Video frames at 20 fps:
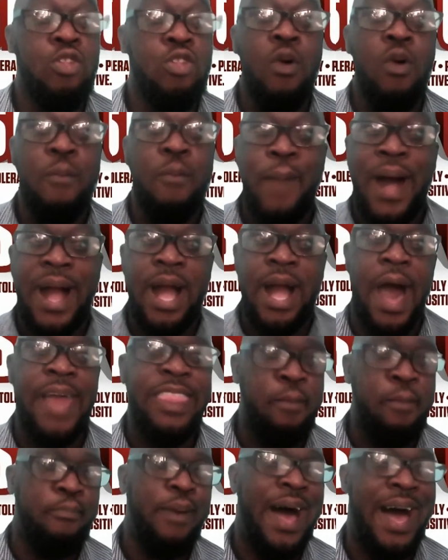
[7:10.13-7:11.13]
Look back
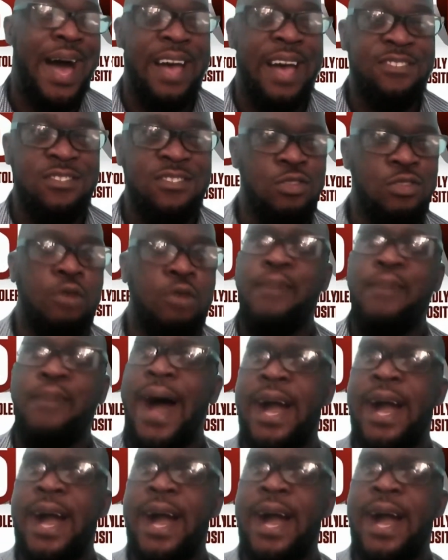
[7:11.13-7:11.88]
at the past, look